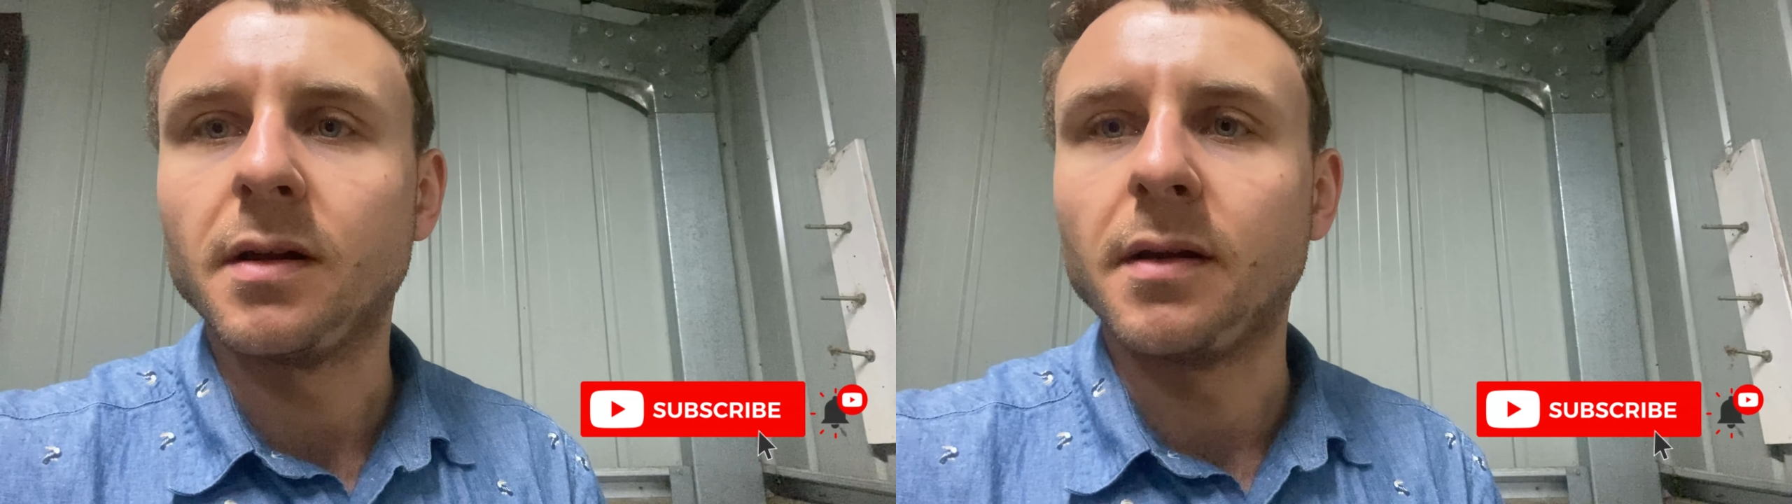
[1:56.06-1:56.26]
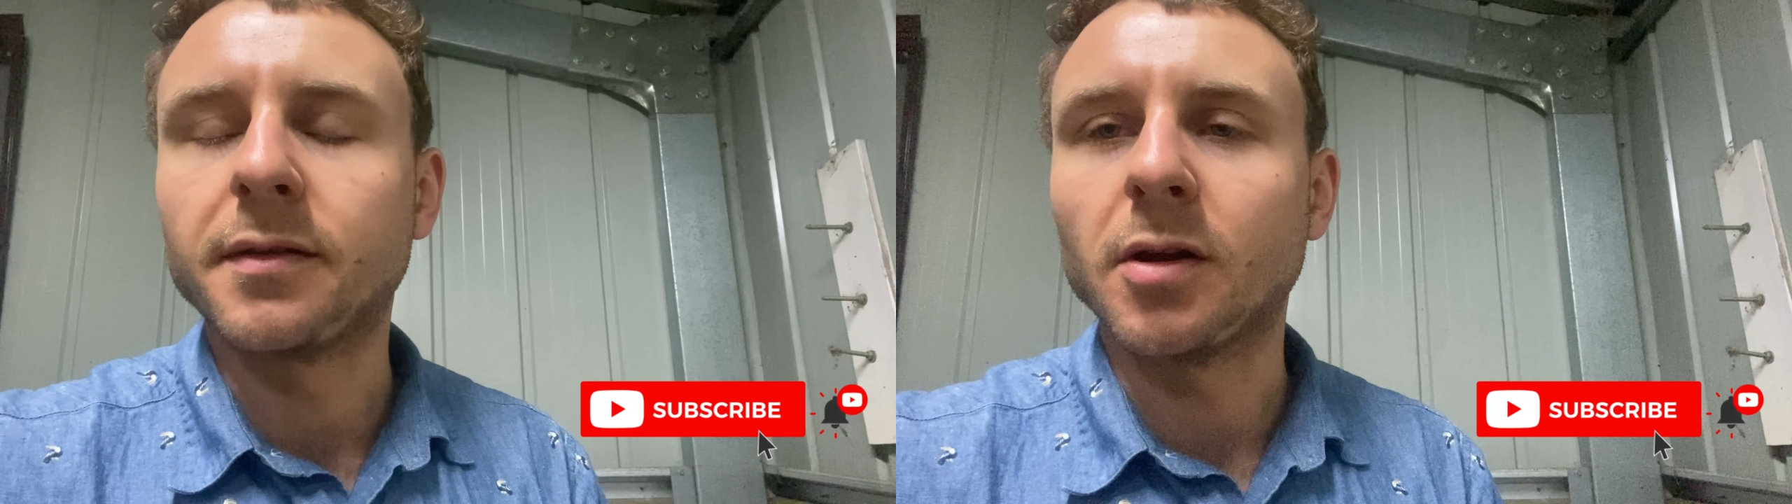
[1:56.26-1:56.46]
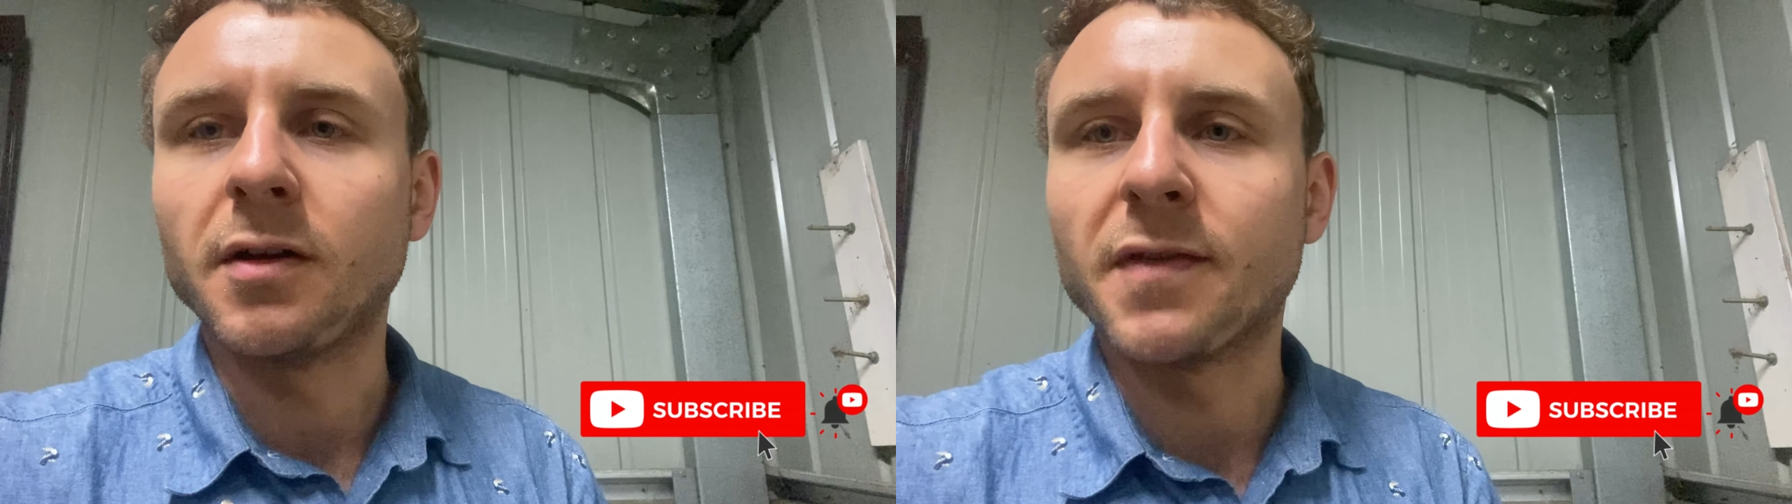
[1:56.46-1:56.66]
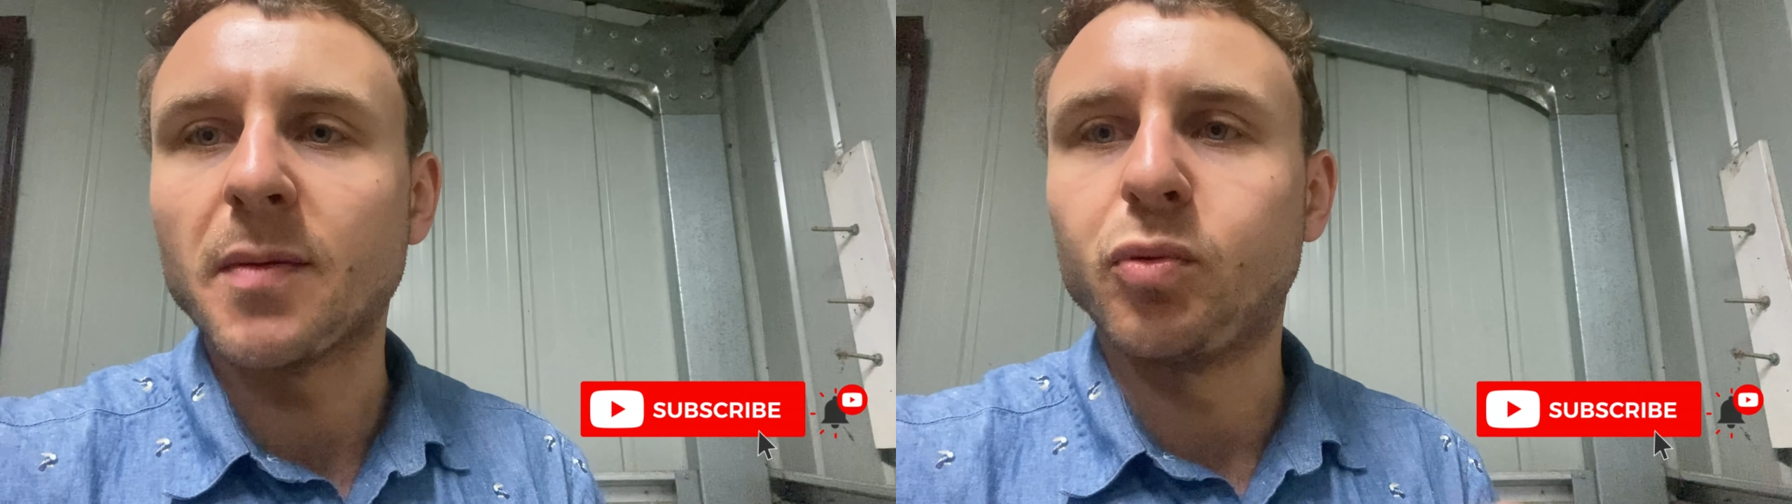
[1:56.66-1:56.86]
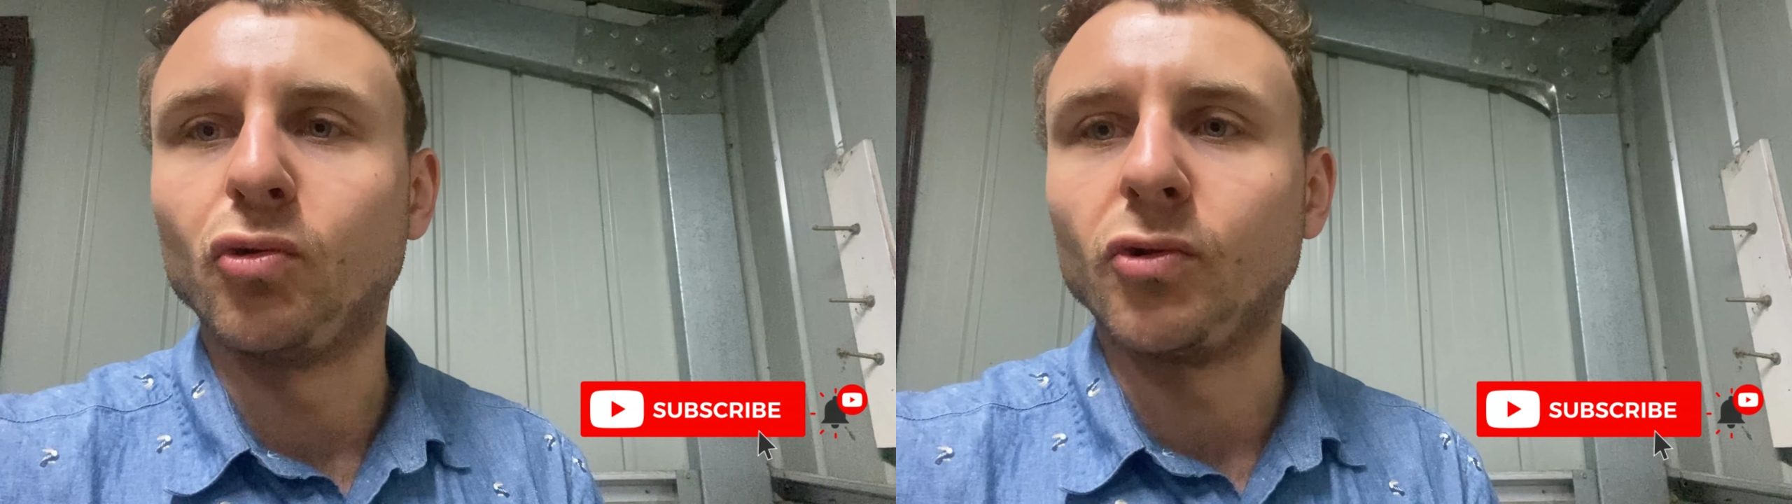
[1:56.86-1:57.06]
And so if
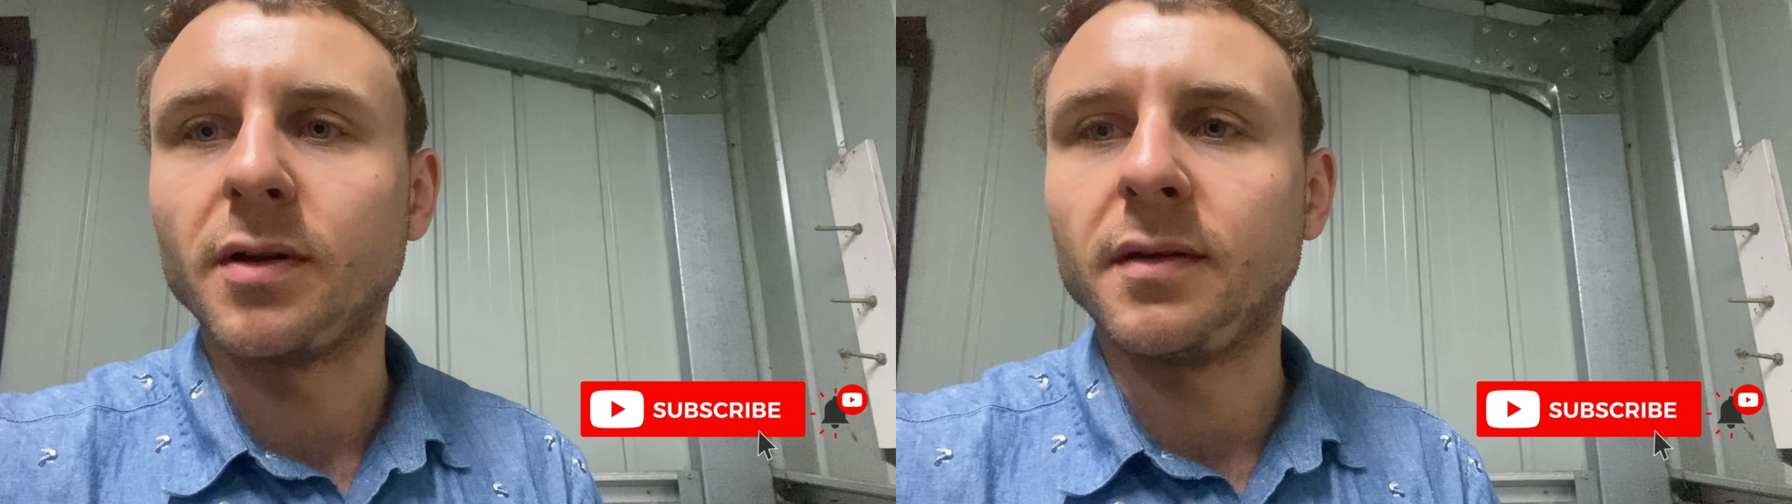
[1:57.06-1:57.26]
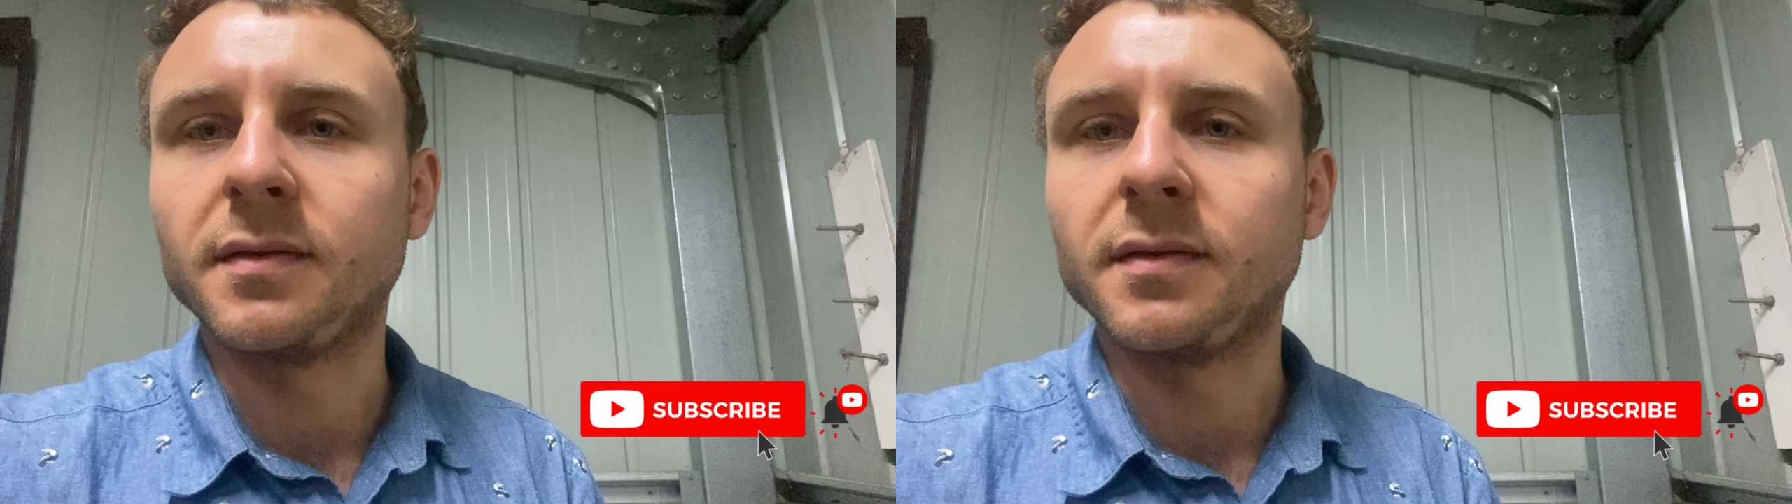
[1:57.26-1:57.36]
that port